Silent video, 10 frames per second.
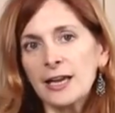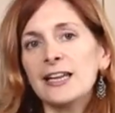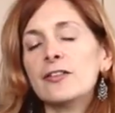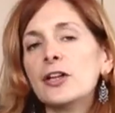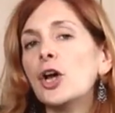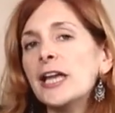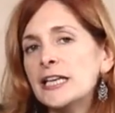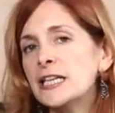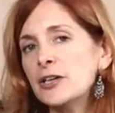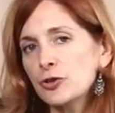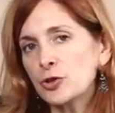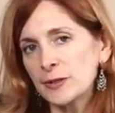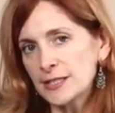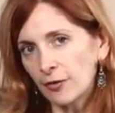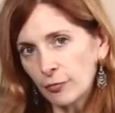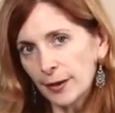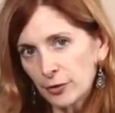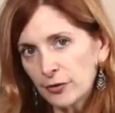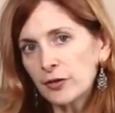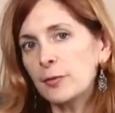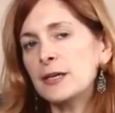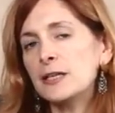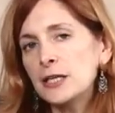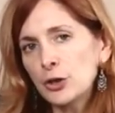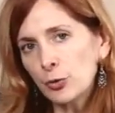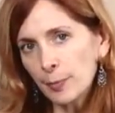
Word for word: it's gonna adhere to itself better. It's gonna be a neater